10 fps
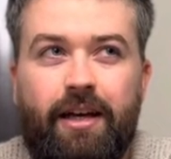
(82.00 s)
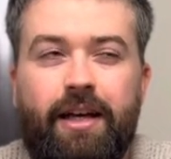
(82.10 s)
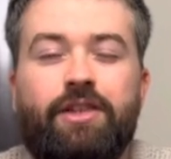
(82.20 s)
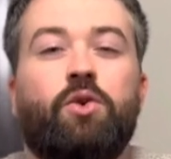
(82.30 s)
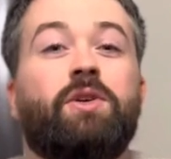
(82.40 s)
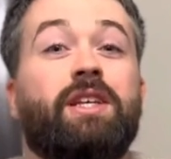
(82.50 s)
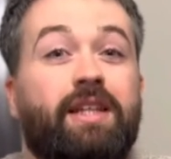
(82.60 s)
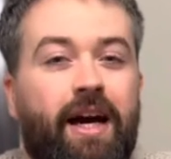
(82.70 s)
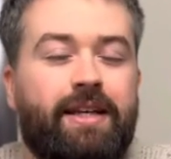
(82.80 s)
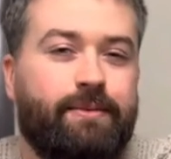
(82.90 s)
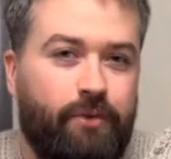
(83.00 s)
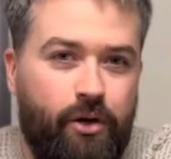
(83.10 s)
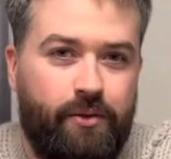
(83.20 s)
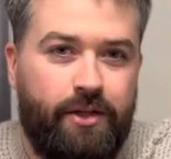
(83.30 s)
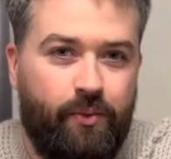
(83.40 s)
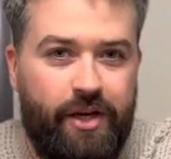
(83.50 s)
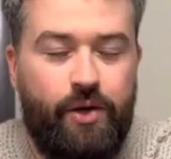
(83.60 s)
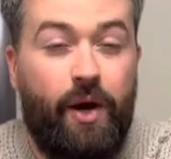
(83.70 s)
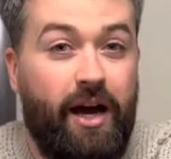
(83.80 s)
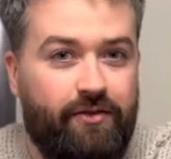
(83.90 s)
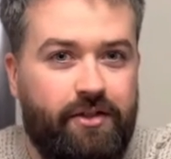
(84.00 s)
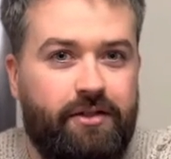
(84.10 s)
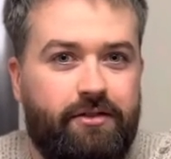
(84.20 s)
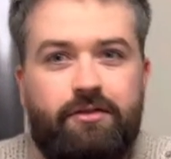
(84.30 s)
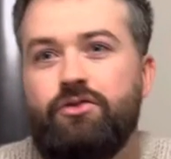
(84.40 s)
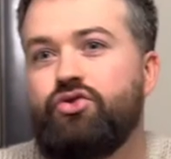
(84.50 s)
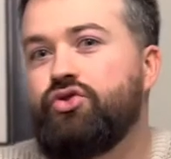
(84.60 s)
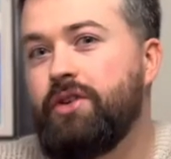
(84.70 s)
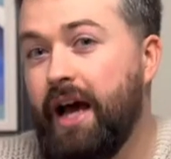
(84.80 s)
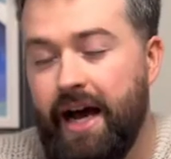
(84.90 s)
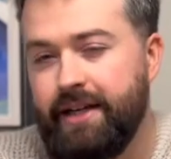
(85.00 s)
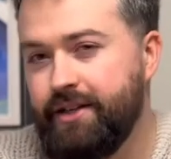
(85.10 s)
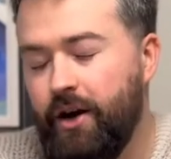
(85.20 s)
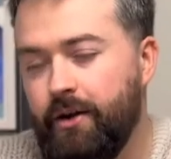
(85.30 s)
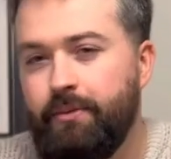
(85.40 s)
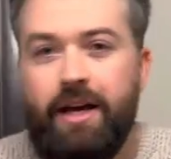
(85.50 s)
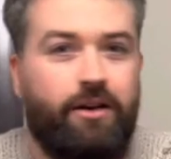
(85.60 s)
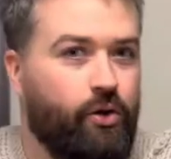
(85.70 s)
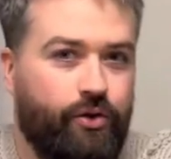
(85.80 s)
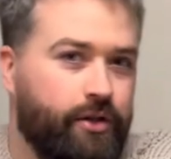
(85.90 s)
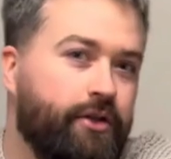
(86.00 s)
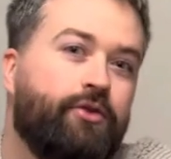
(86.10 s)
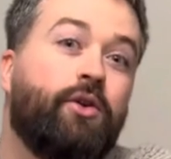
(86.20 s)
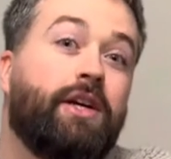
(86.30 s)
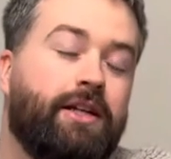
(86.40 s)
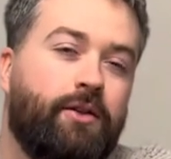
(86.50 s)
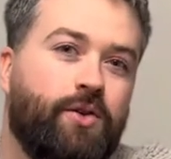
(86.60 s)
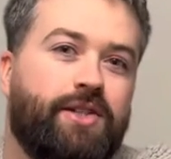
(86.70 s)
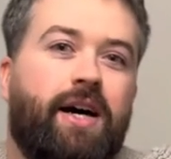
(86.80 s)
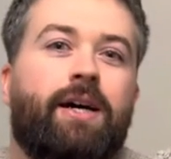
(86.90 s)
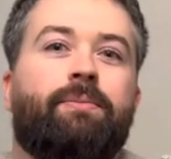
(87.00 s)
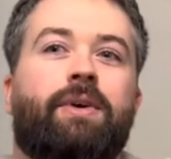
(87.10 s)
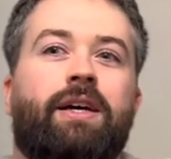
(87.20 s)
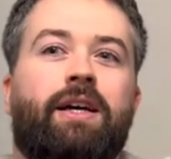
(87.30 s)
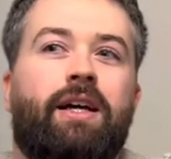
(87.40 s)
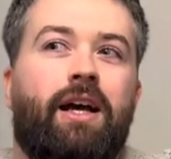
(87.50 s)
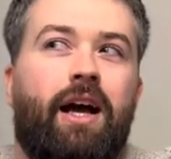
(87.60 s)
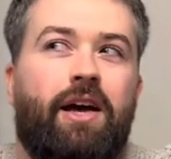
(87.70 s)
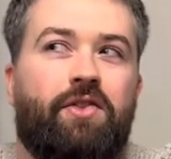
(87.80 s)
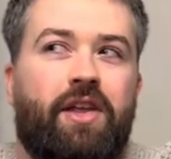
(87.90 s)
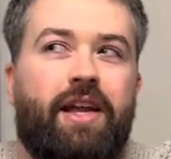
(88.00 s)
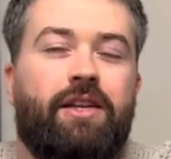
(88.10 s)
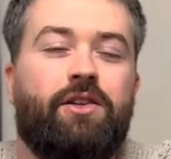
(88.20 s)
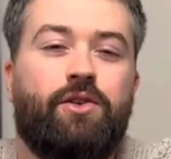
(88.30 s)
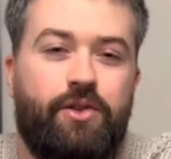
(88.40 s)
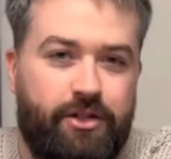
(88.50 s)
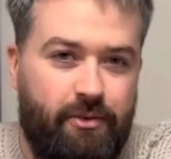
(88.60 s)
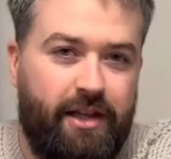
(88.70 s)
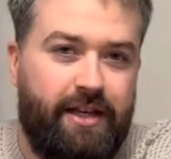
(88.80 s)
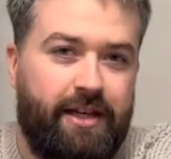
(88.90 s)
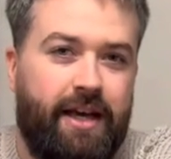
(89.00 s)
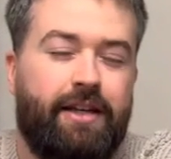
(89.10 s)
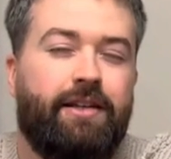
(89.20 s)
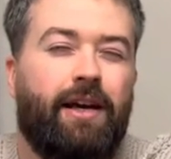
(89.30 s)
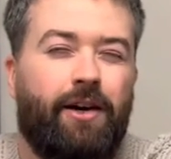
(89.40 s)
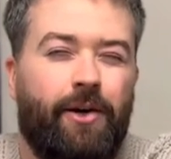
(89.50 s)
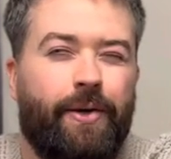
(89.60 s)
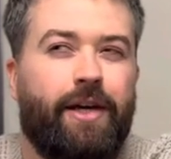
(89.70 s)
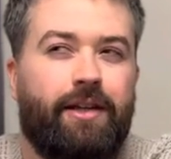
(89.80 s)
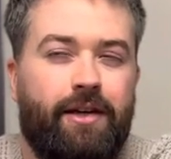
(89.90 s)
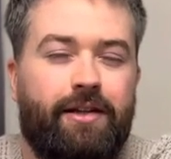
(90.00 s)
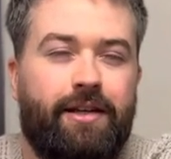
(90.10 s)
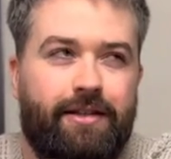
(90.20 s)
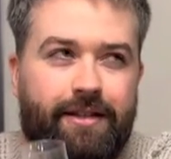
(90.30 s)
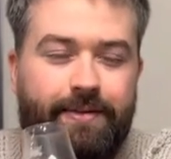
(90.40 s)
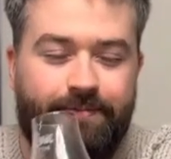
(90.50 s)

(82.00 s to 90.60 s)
nice moment when you haven't had an Ardbeg or a Lafroig in a long time. And then you smell it again, you're like, oh yeah, that's it.